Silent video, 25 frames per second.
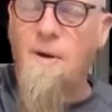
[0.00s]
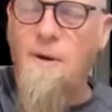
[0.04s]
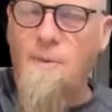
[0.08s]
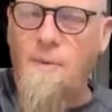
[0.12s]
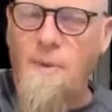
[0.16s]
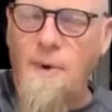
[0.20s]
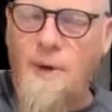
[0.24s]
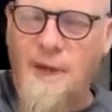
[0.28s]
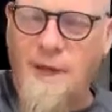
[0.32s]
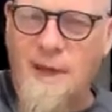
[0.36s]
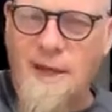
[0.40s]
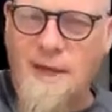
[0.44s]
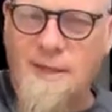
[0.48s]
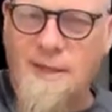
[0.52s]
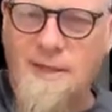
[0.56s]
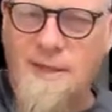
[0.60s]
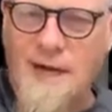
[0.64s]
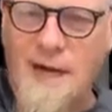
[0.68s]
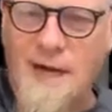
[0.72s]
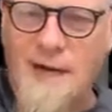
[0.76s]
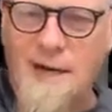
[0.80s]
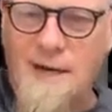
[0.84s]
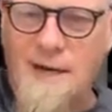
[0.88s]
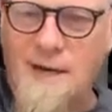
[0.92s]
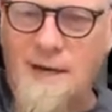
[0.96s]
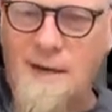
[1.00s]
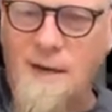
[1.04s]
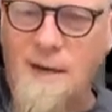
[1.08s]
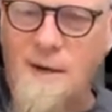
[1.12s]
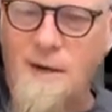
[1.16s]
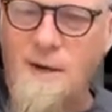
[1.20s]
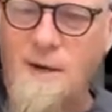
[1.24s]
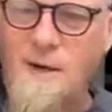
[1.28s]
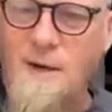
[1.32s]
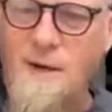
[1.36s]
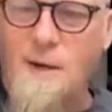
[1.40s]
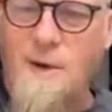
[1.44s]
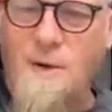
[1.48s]
really excited
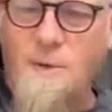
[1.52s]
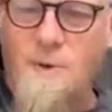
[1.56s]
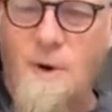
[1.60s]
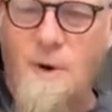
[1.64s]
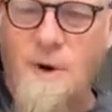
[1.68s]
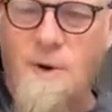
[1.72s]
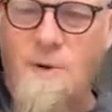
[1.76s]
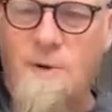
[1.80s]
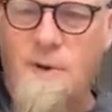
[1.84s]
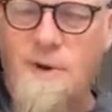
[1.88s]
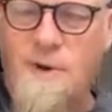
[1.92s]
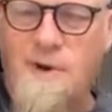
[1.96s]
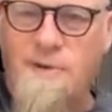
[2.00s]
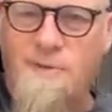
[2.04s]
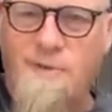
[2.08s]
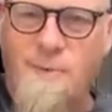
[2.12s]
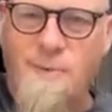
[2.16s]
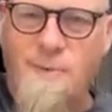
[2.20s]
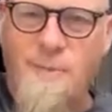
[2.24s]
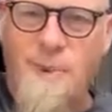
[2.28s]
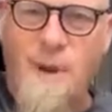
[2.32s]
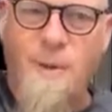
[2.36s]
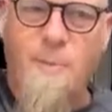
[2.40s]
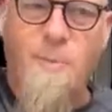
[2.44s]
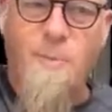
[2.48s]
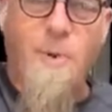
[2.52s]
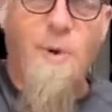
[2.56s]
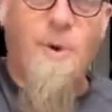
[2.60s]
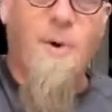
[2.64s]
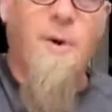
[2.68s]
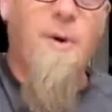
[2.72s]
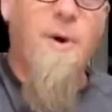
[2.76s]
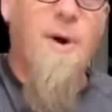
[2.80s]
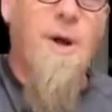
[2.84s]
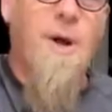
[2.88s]
to work with different people.